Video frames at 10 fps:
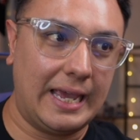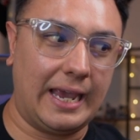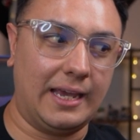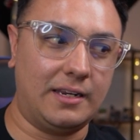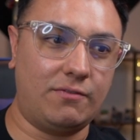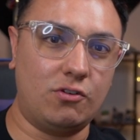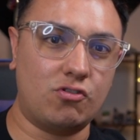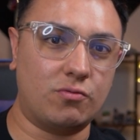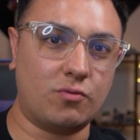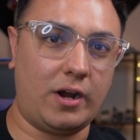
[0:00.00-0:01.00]
And if you
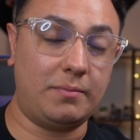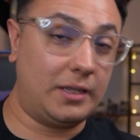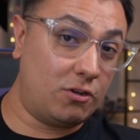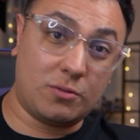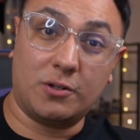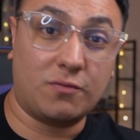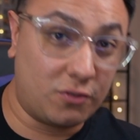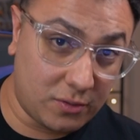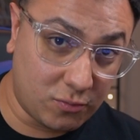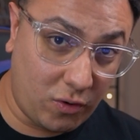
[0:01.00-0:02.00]
subscribe, thank you so much for
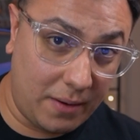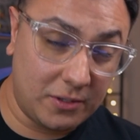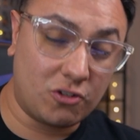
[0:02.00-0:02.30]
subscribing.